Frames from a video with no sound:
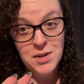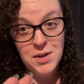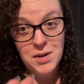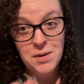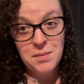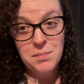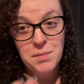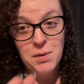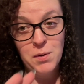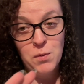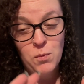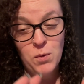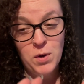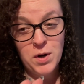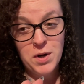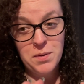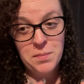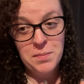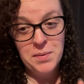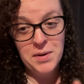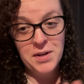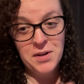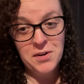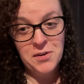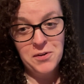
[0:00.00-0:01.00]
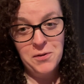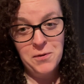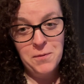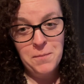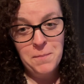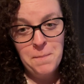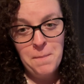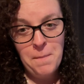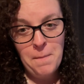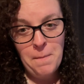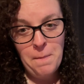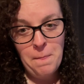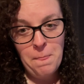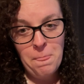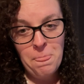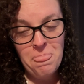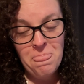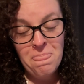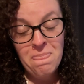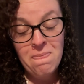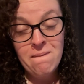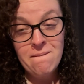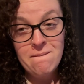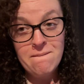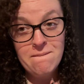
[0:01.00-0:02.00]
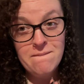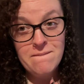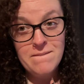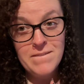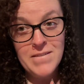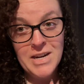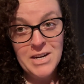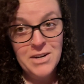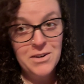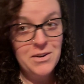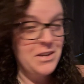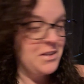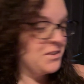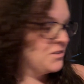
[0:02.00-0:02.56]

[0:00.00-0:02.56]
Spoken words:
on my water bottle. I don't know how